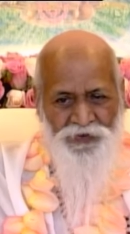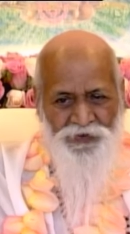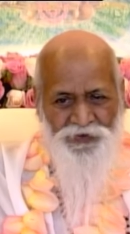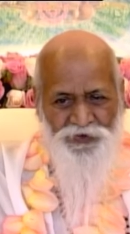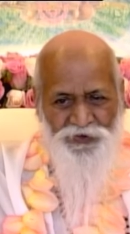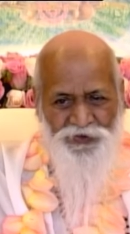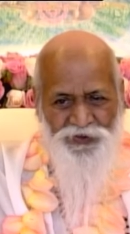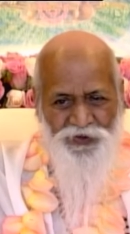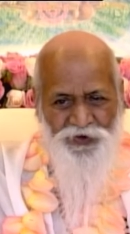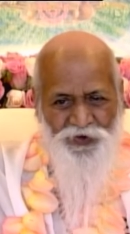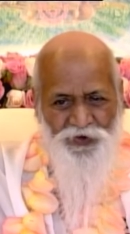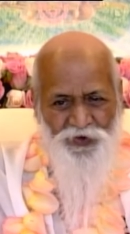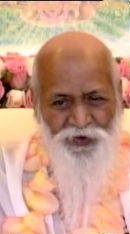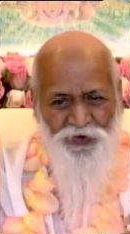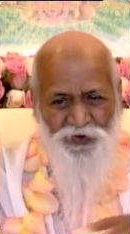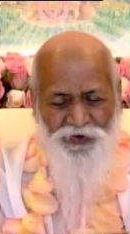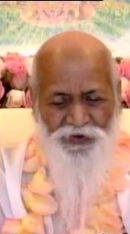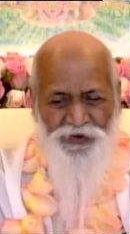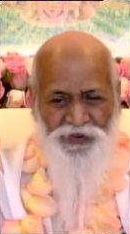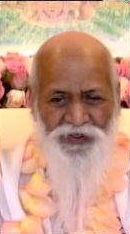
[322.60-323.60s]
So the
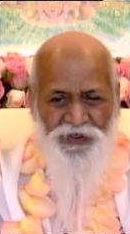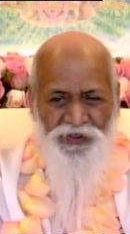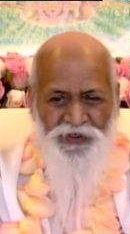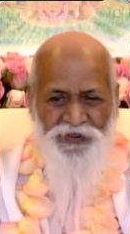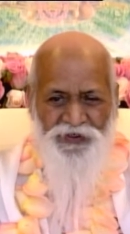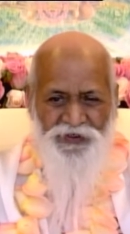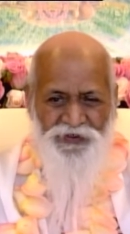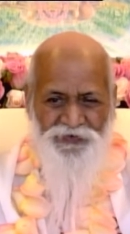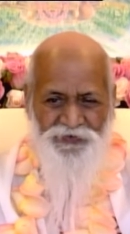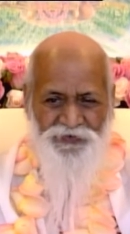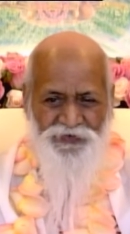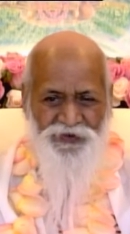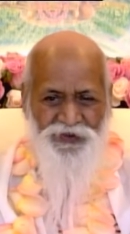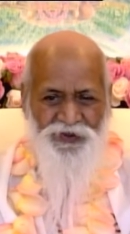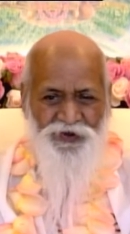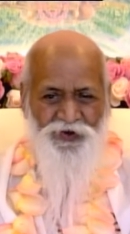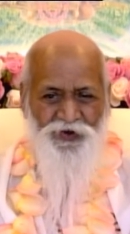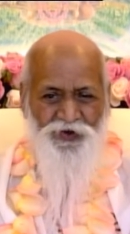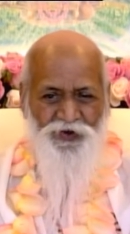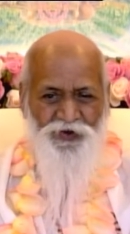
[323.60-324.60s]
whole,
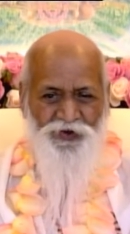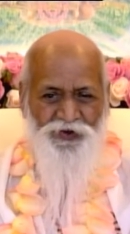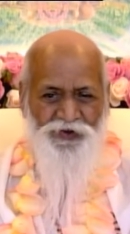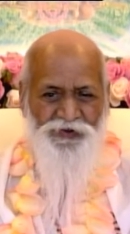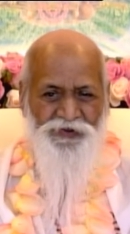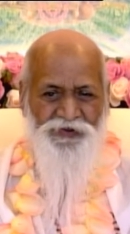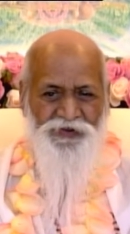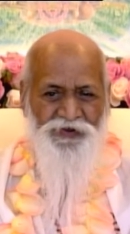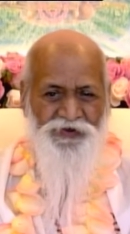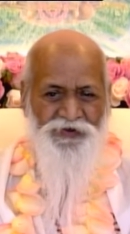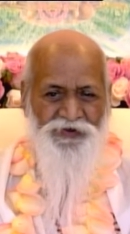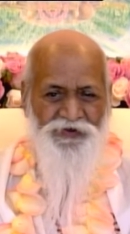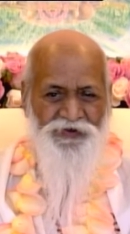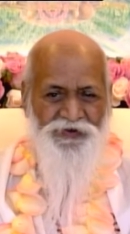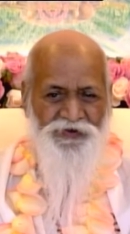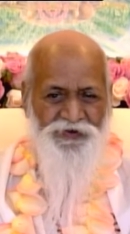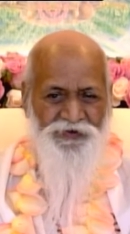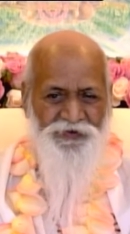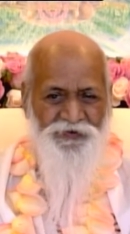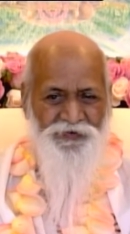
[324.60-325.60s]
the whole
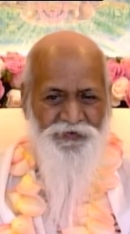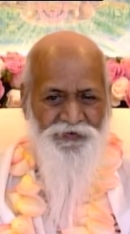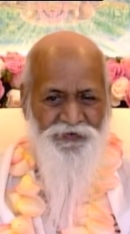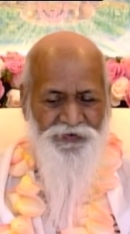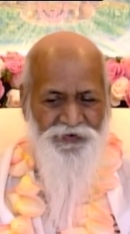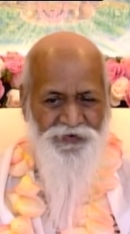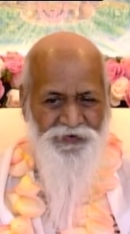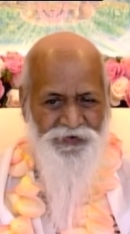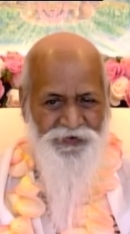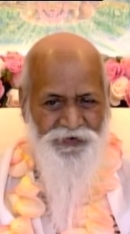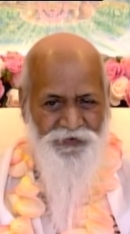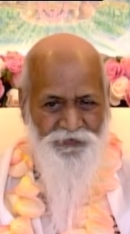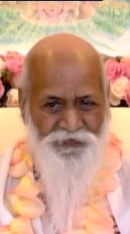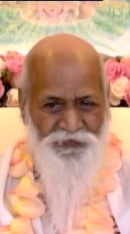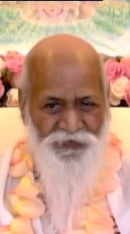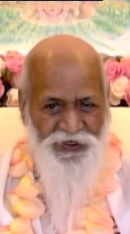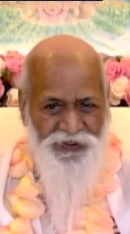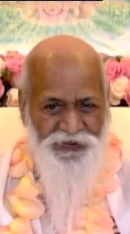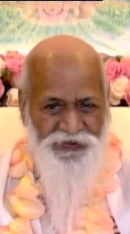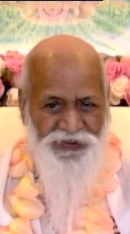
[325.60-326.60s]

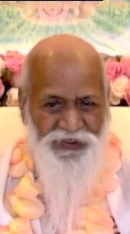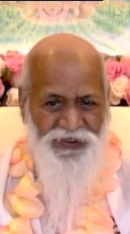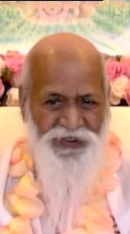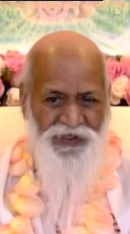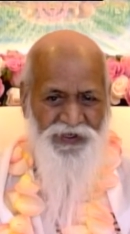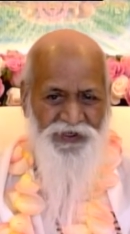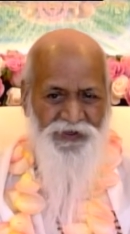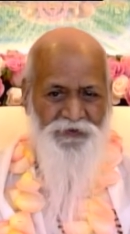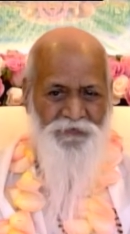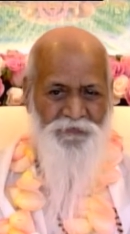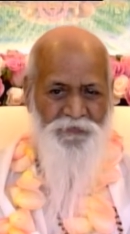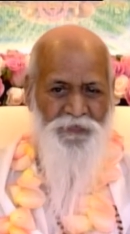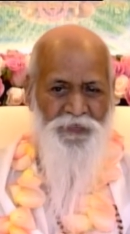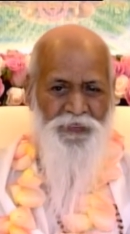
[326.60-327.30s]
Smriti